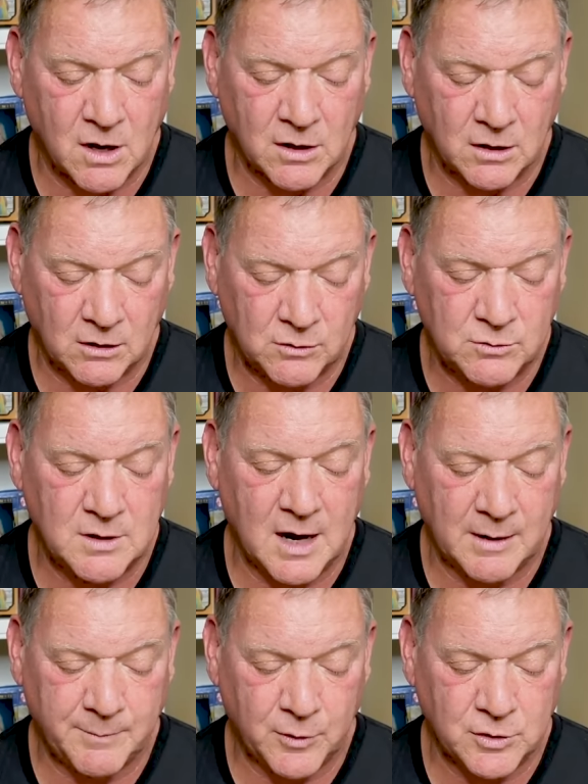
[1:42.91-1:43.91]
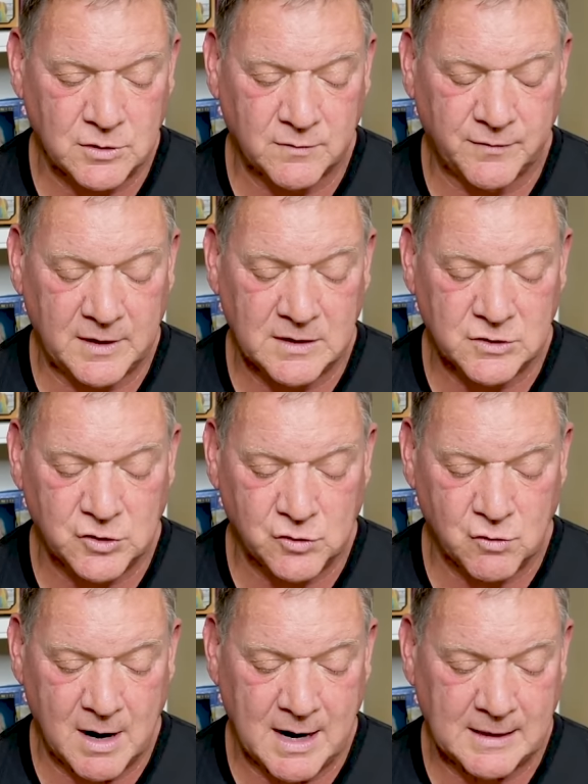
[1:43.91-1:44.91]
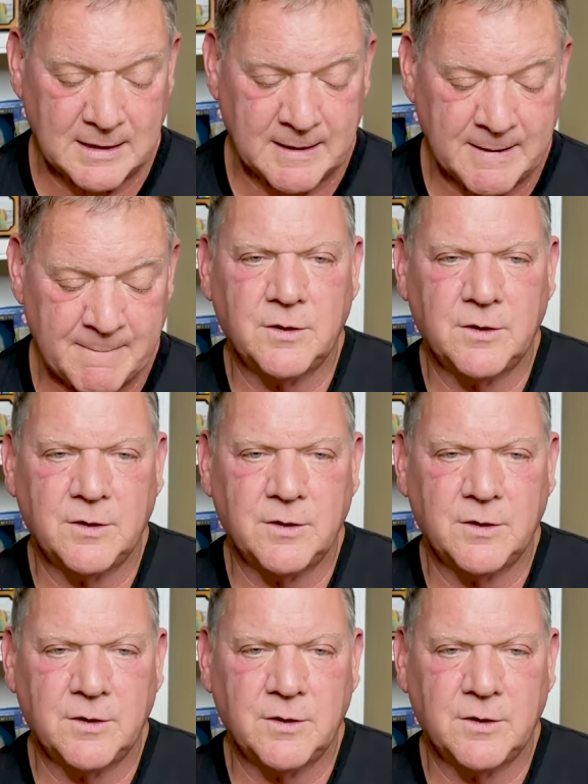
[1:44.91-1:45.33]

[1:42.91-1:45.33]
on glute hypertrophy and strength?